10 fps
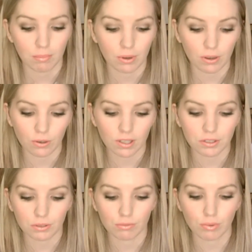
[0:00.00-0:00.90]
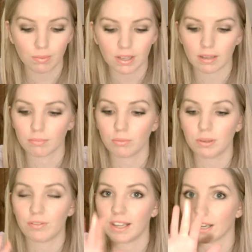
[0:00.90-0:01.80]
But all I do is rub
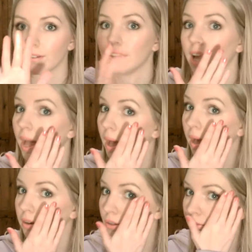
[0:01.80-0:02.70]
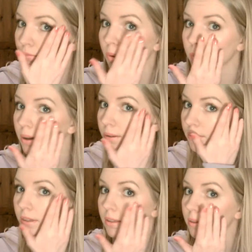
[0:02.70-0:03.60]
my finger in it, and just rub it
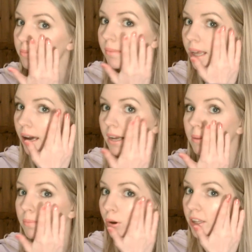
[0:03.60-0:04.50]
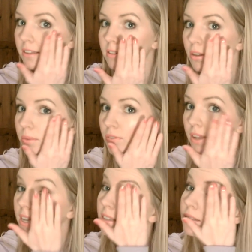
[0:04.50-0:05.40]
on my high points on my
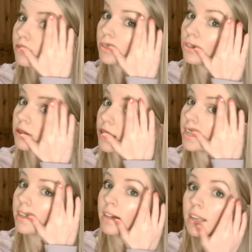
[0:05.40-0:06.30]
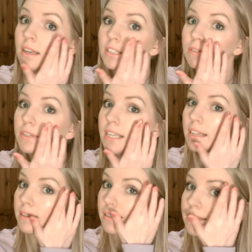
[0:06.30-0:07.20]
face, which is like
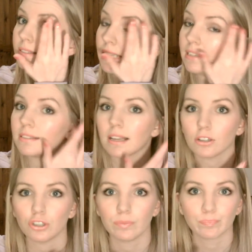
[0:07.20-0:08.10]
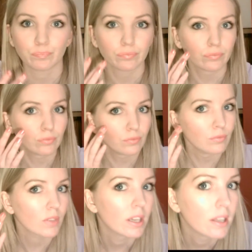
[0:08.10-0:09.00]
generally in the C section.
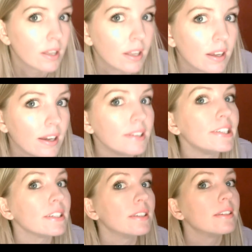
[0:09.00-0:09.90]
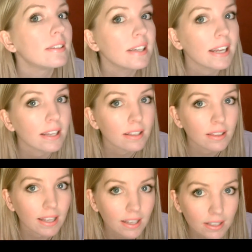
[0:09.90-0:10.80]
And you can see,
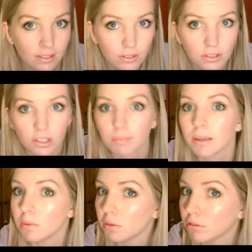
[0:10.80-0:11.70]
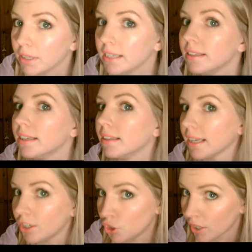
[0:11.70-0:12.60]
like, it's going to look a bit crazy
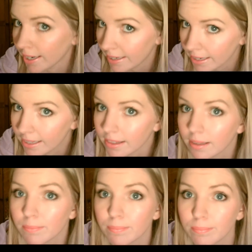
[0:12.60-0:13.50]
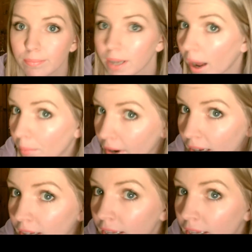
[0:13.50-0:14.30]
and like shiny in the camera,